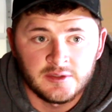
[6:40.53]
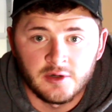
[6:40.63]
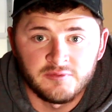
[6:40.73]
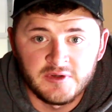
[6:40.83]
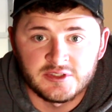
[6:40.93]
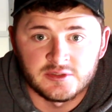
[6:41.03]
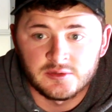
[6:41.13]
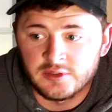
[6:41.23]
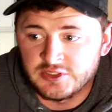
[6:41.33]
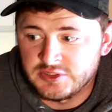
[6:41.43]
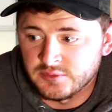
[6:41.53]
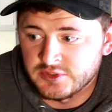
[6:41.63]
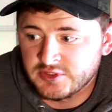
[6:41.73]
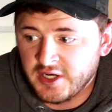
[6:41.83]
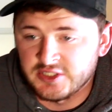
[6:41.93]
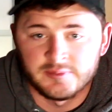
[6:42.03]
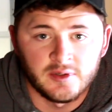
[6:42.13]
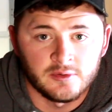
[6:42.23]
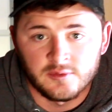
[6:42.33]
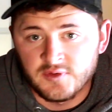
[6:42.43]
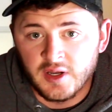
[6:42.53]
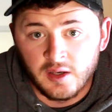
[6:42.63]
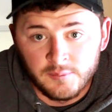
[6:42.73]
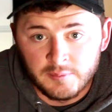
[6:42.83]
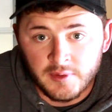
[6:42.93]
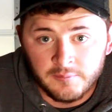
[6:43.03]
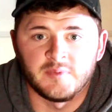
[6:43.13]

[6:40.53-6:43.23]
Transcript: go fishing unless you want to scratch your boat or if you got an aluminum boat.